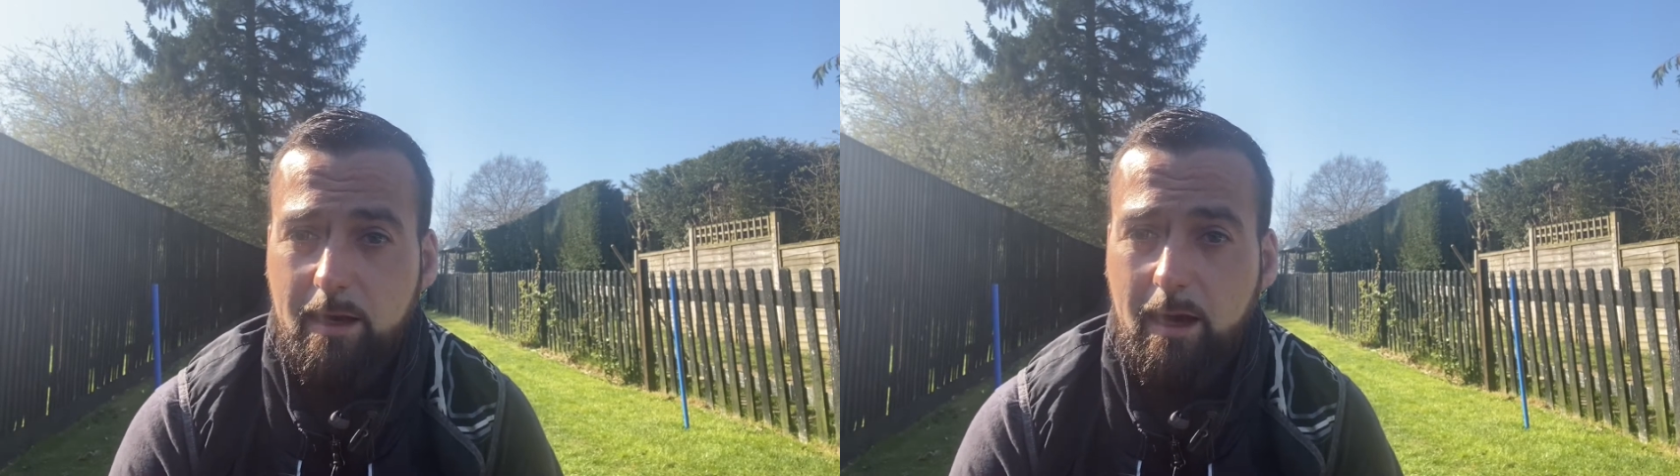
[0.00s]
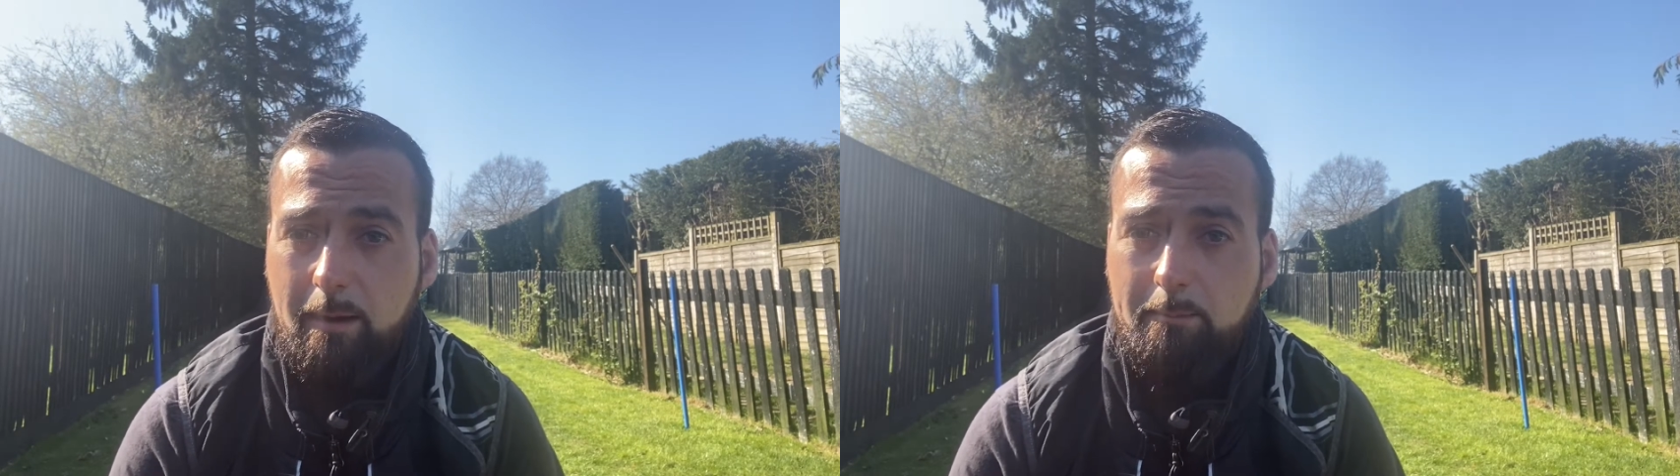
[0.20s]

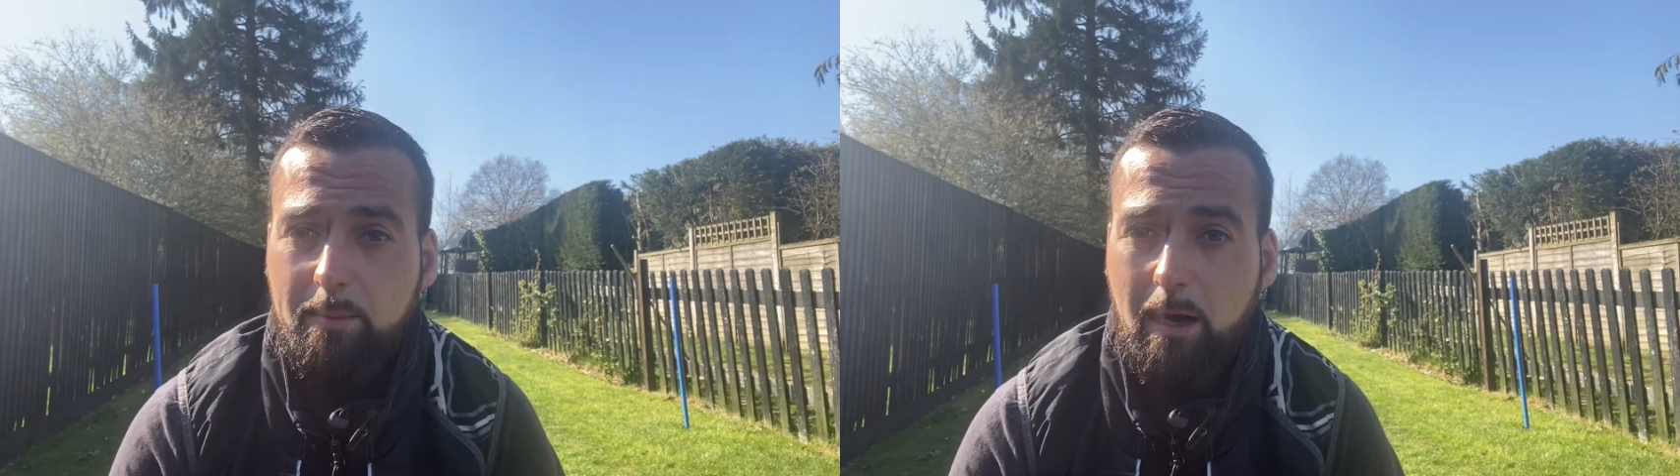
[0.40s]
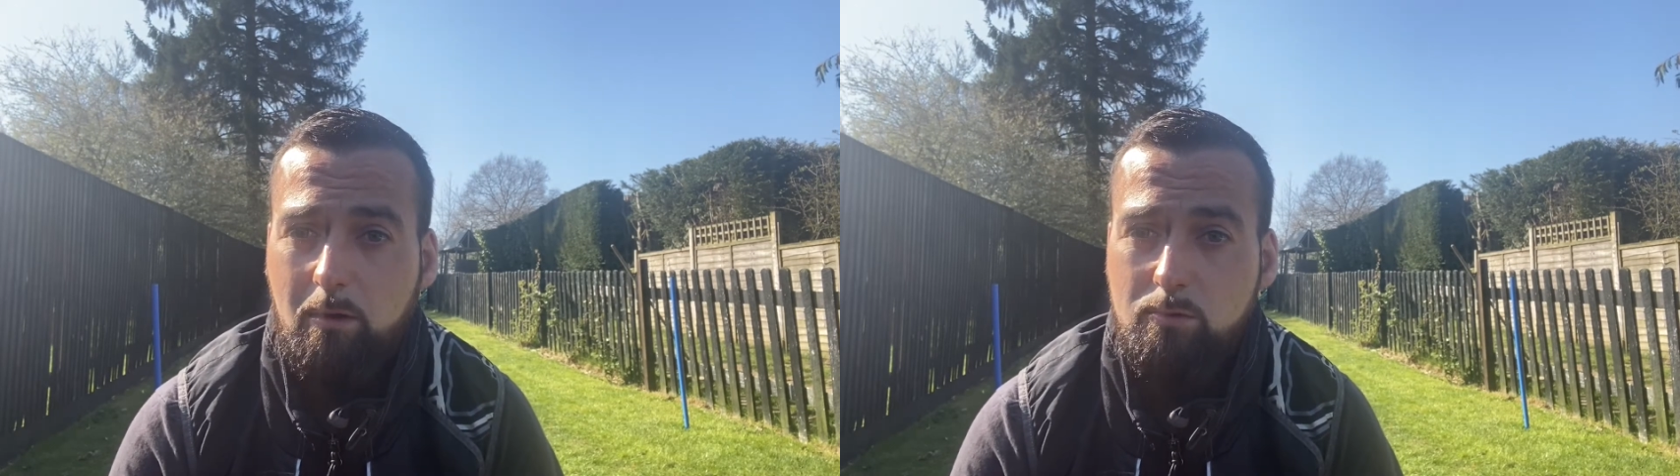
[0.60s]

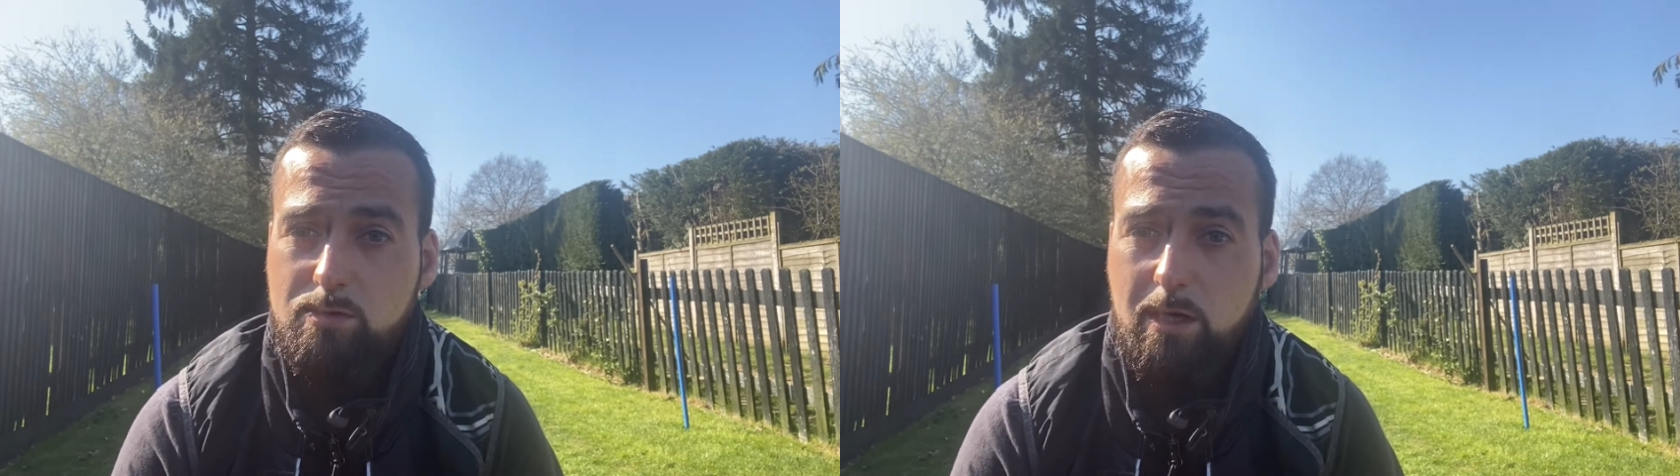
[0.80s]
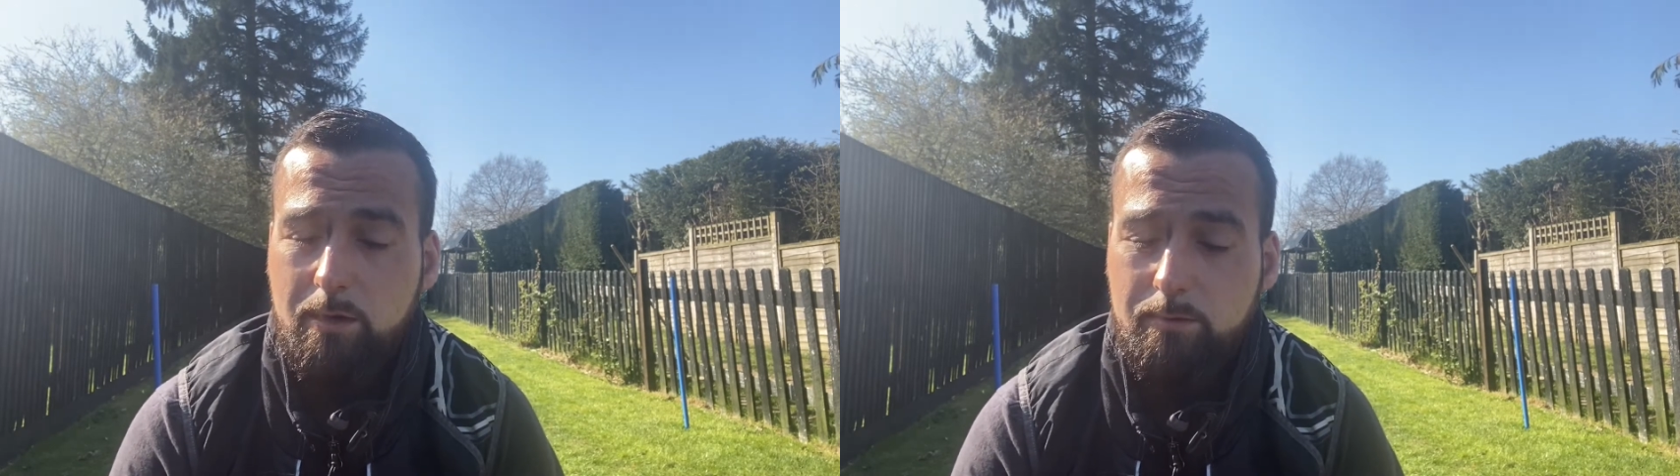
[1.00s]
but
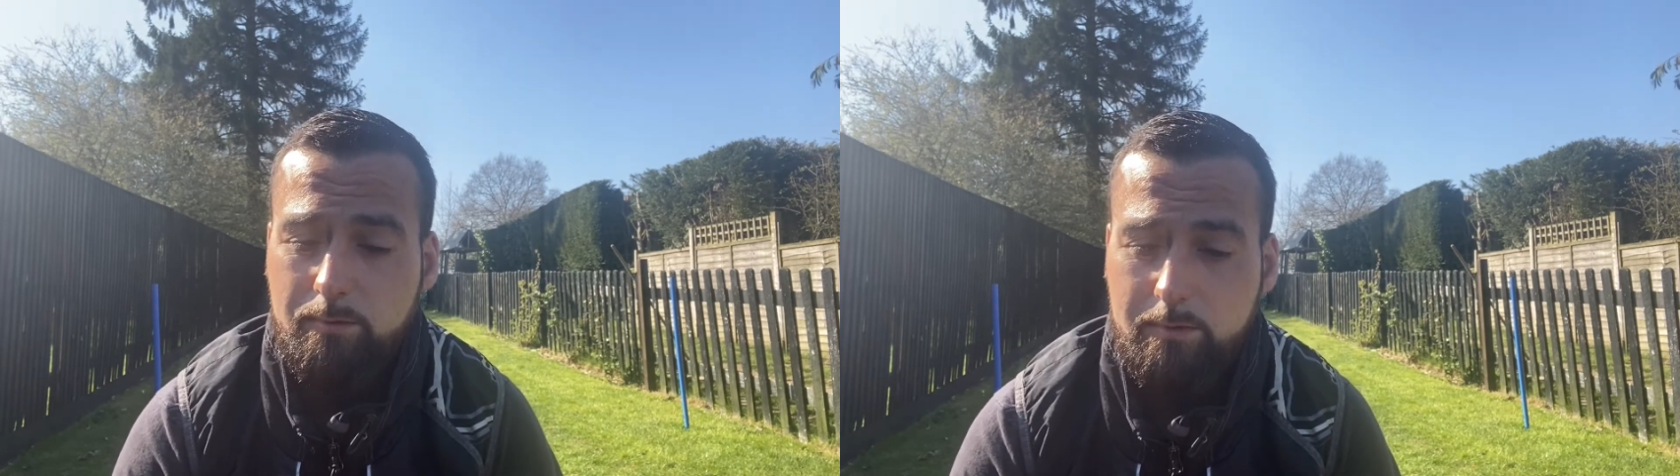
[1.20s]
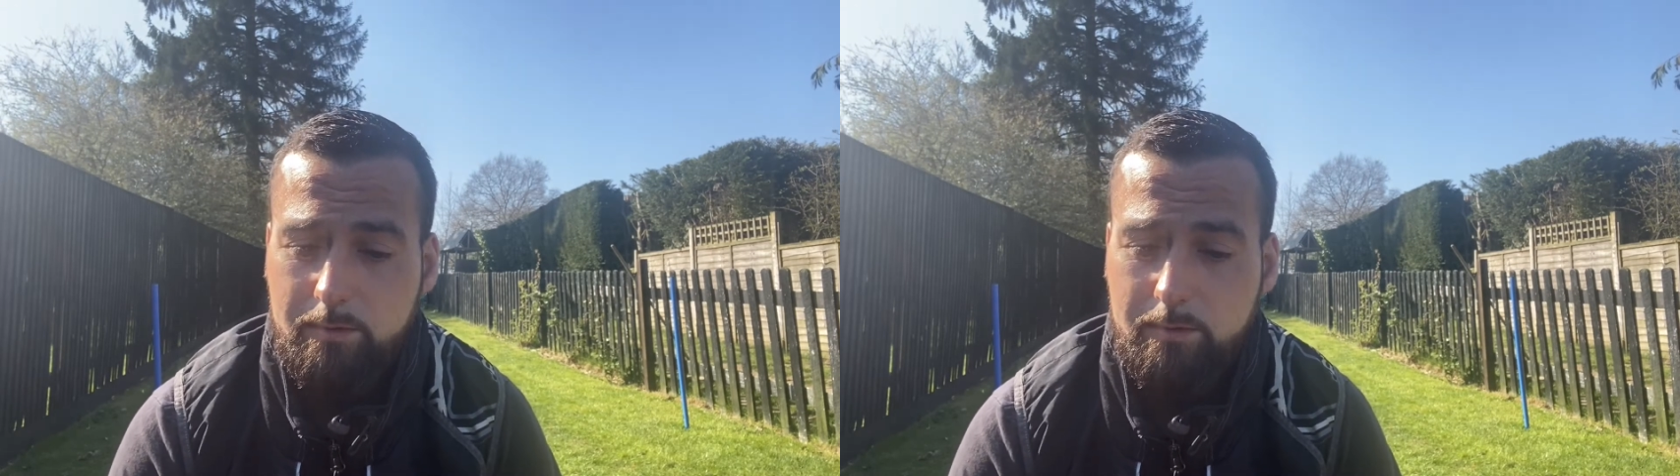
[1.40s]
also